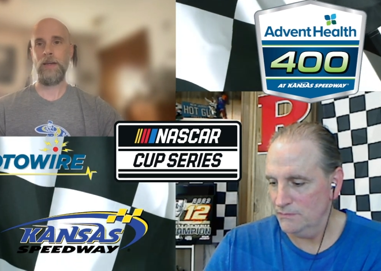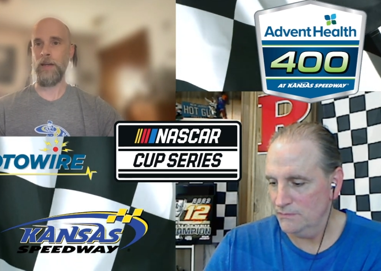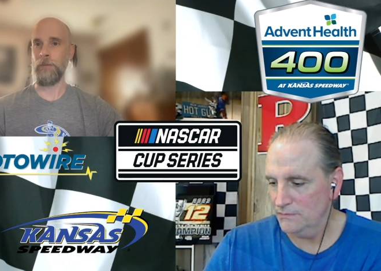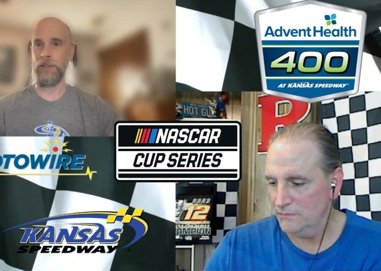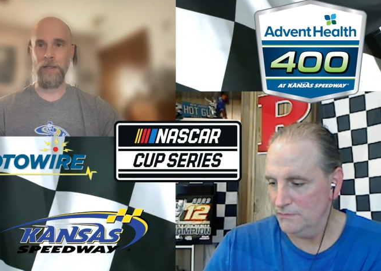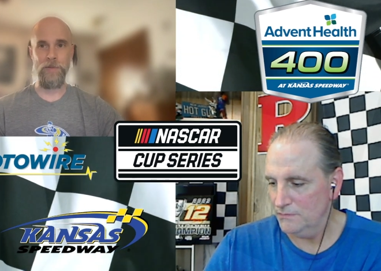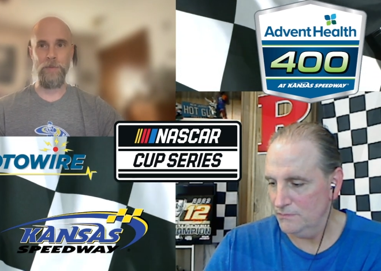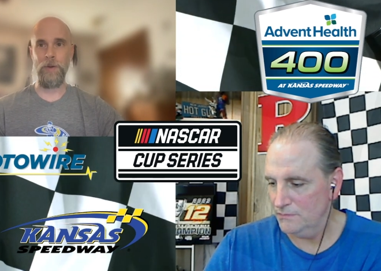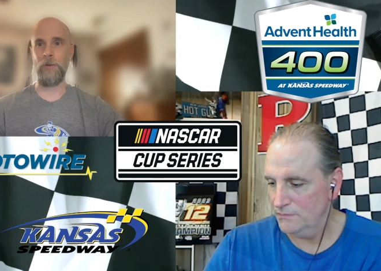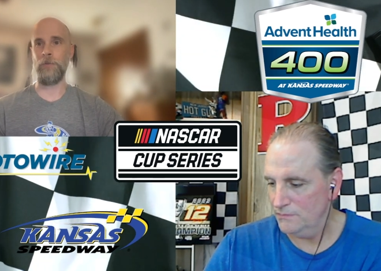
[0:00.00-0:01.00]
Speaker 1: Hamlin has the
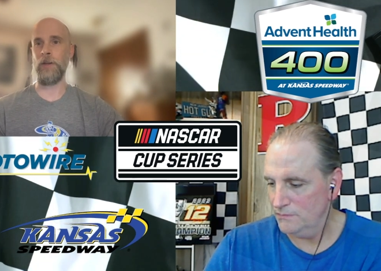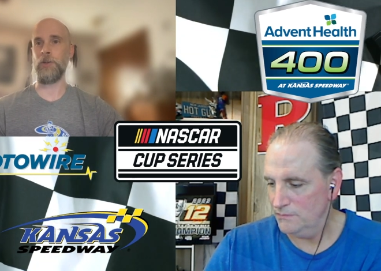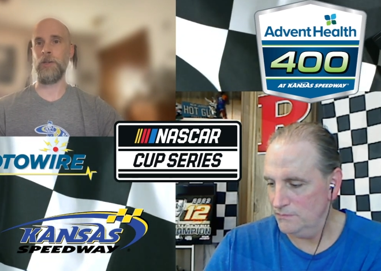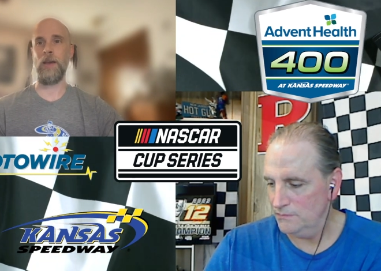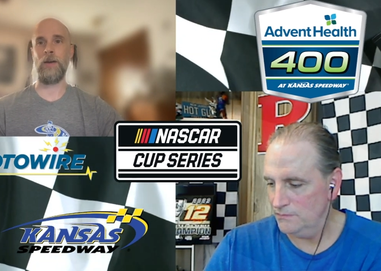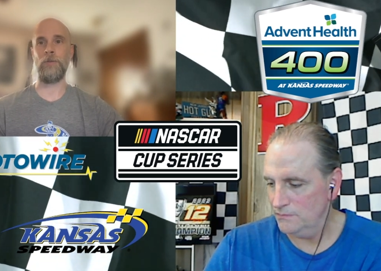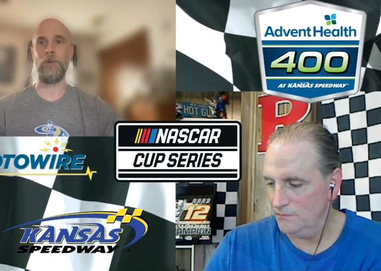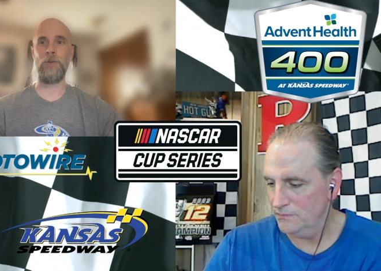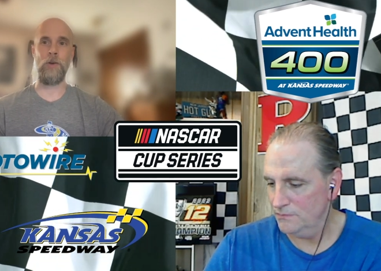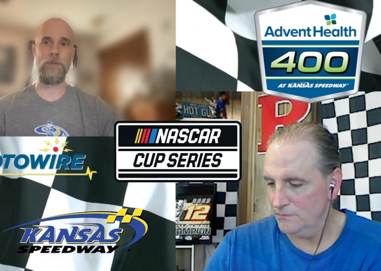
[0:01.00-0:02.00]
better finishing
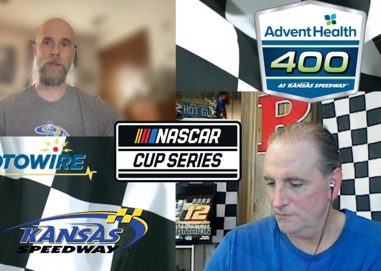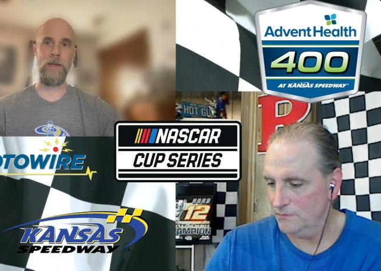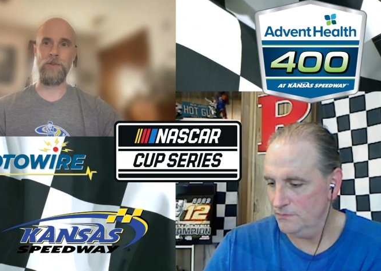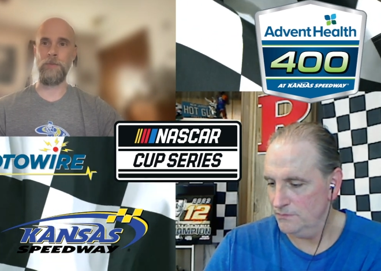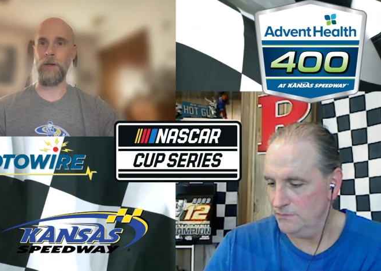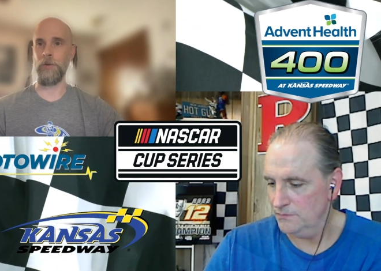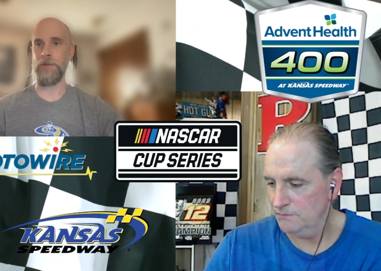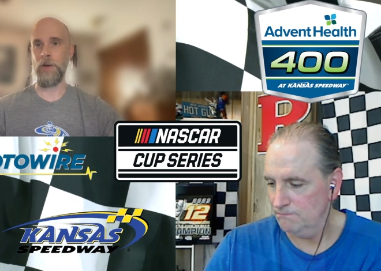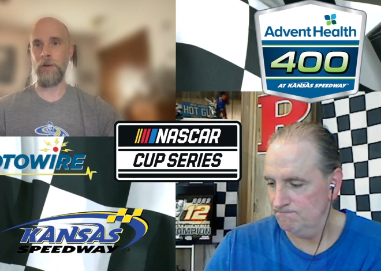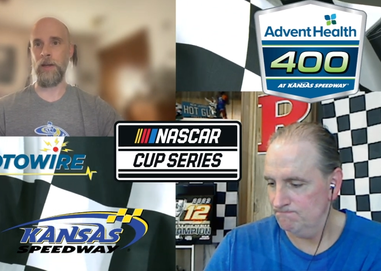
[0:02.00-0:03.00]
average, Larson has the better
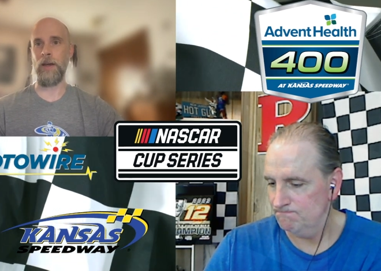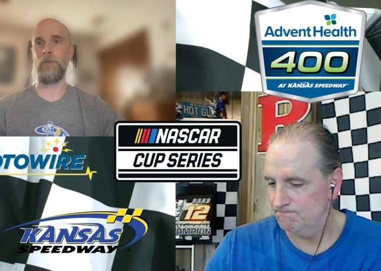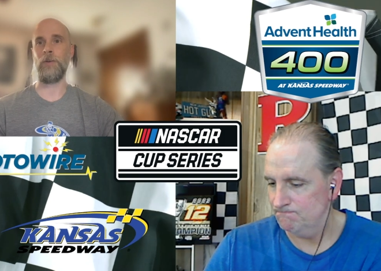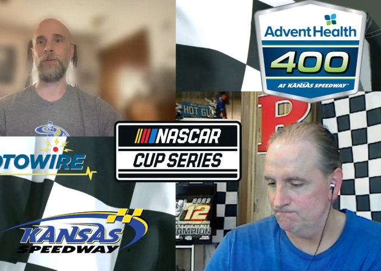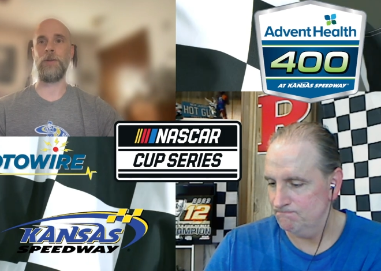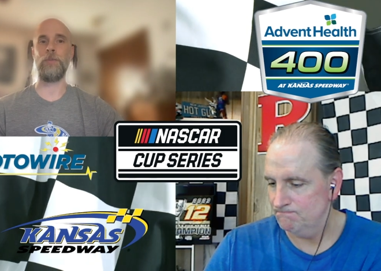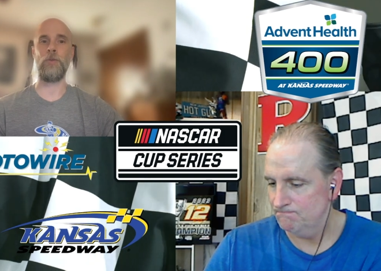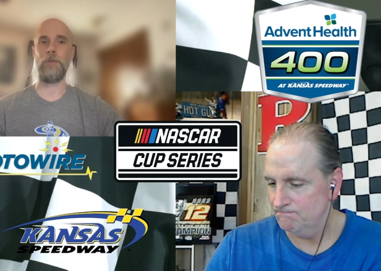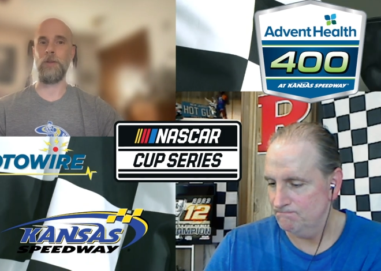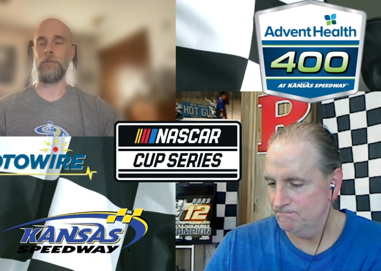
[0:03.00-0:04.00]
starting average. They
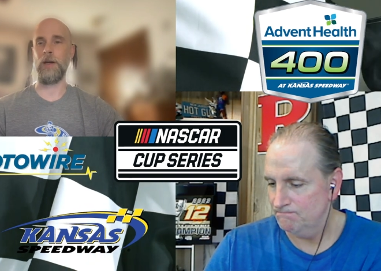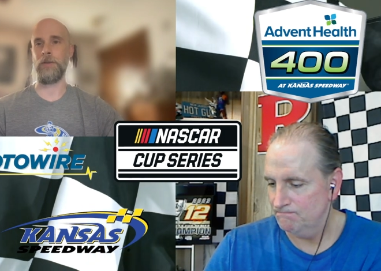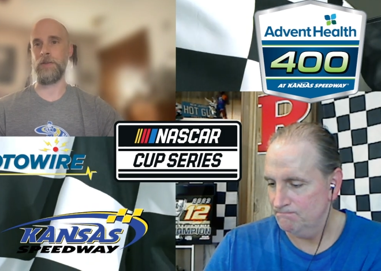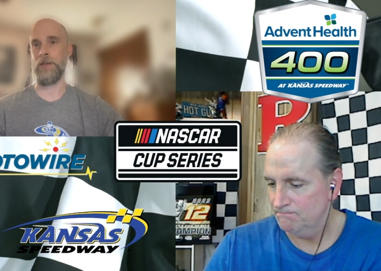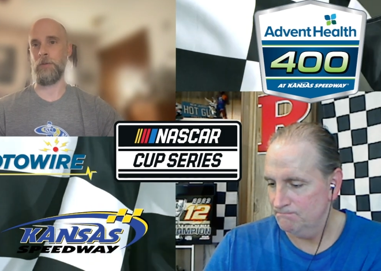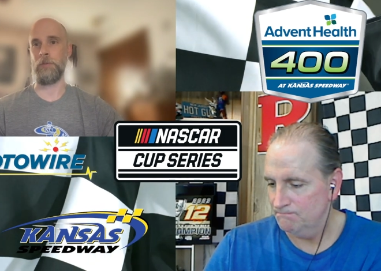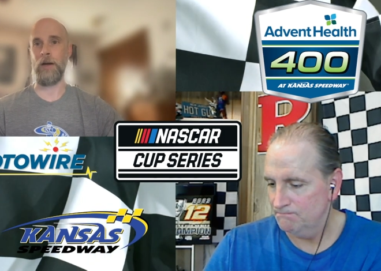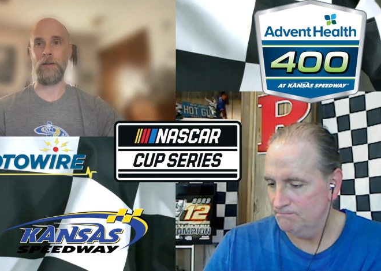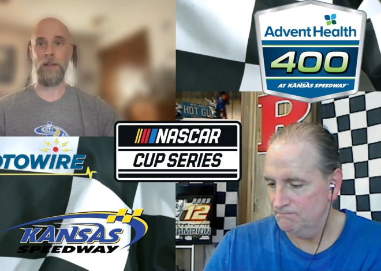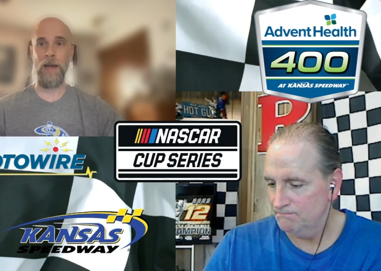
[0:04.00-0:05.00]
both lead about the same
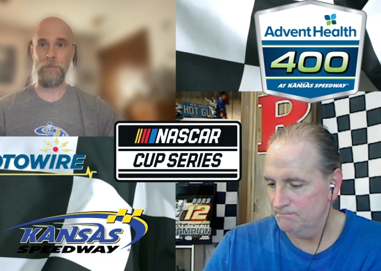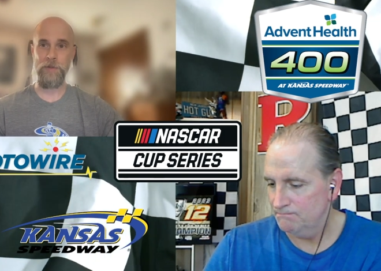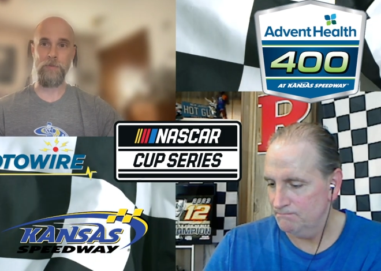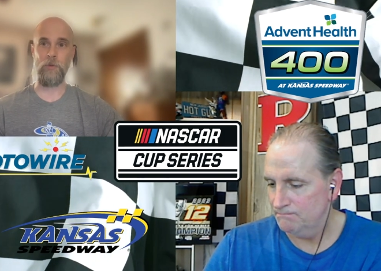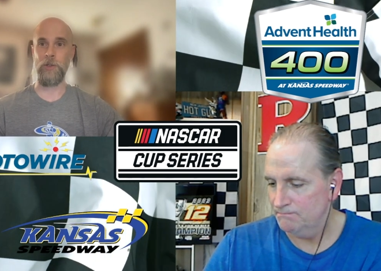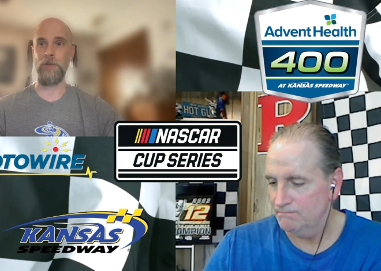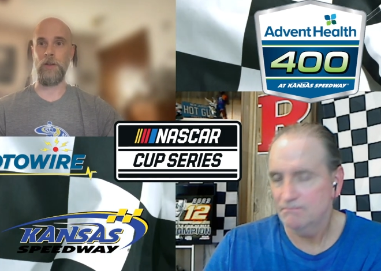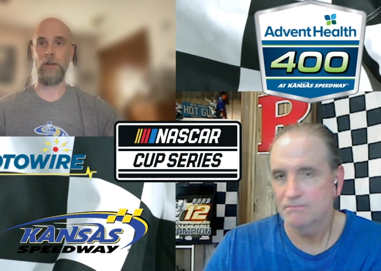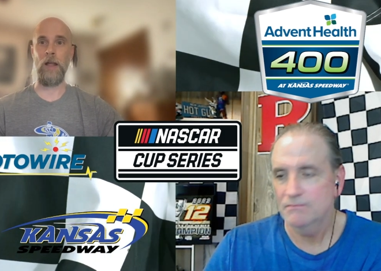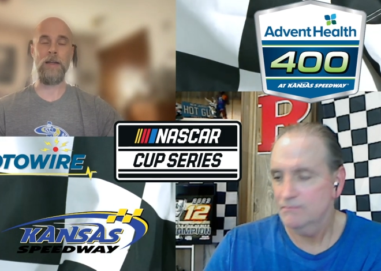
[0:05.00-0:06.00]
amount of laps, which is
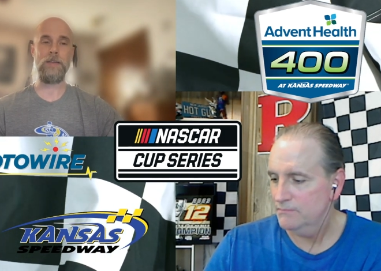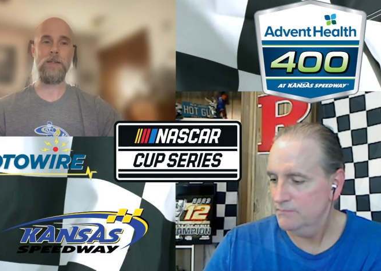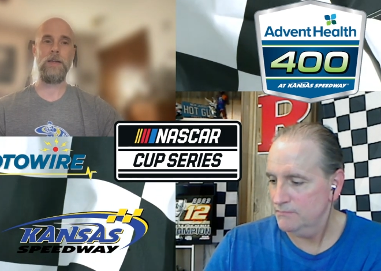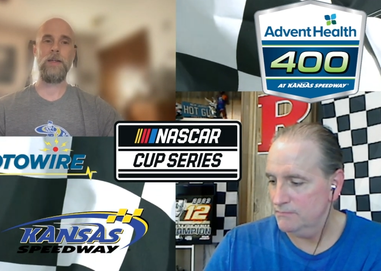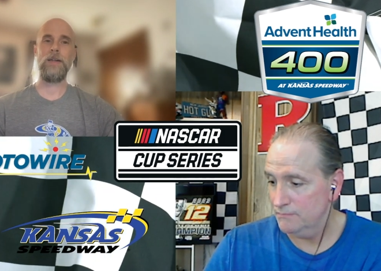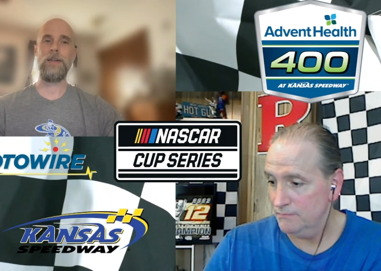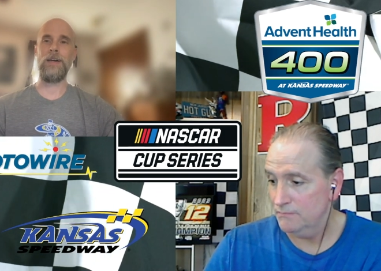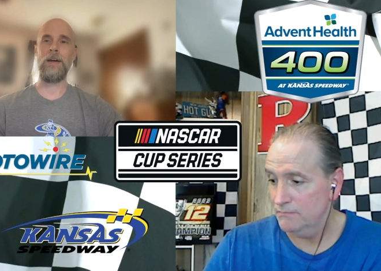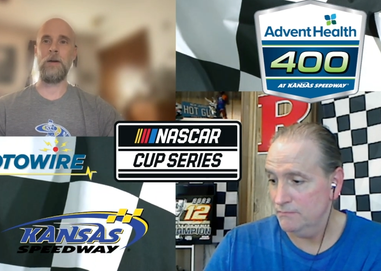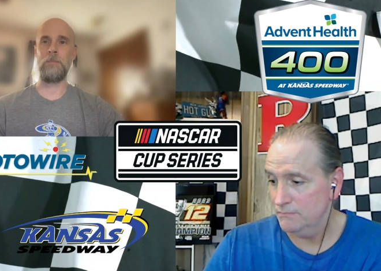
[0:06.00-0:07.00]
a lot.
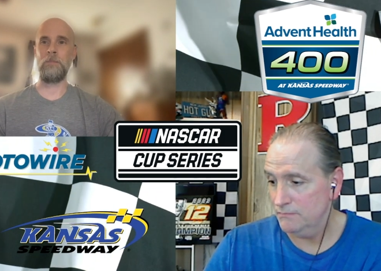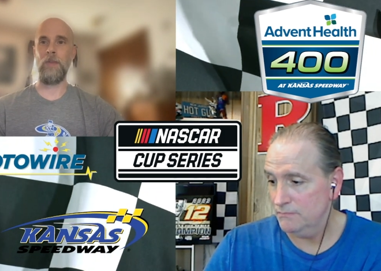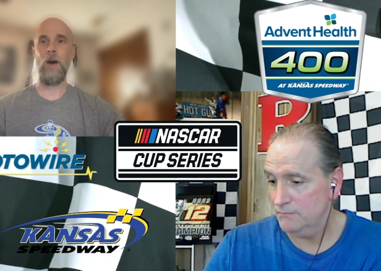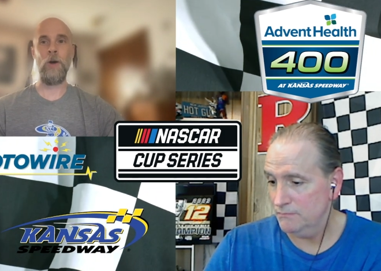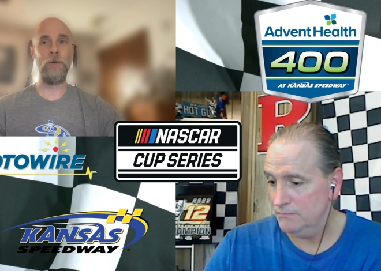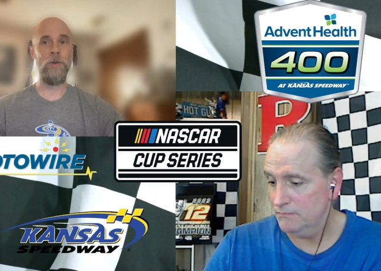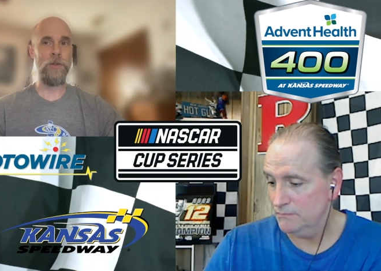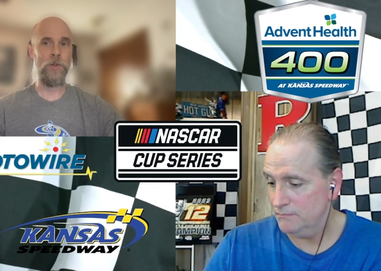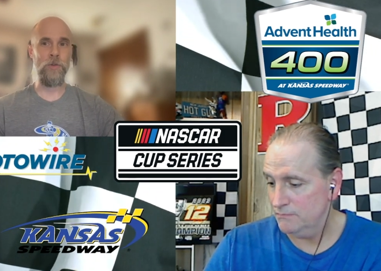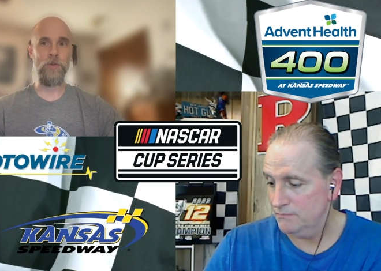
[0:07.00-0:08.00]
Um, hard to
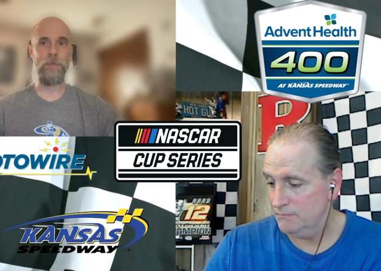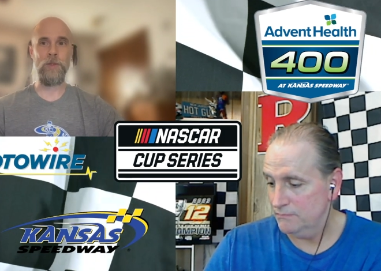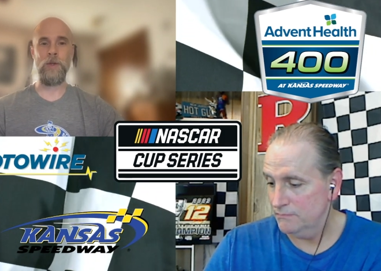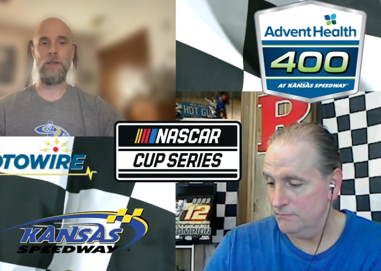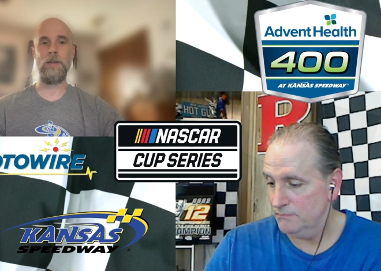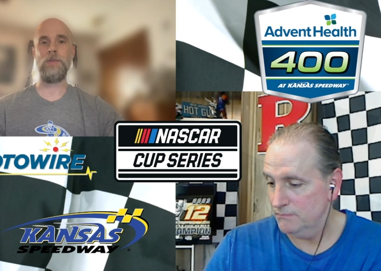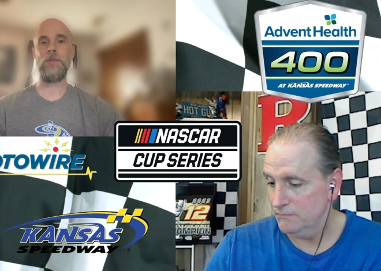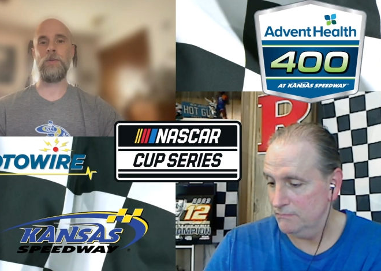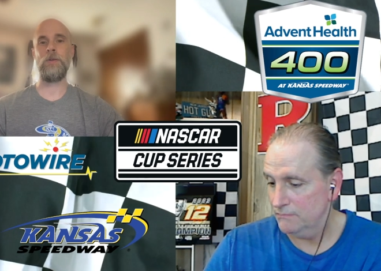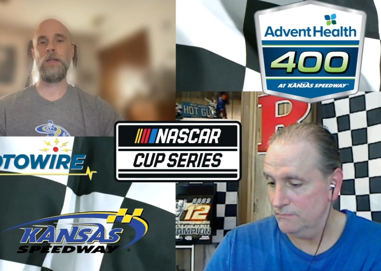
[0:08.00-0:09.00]
choose between these
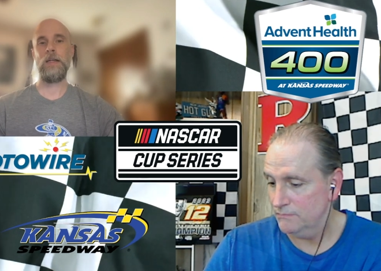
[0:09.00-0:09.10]
two.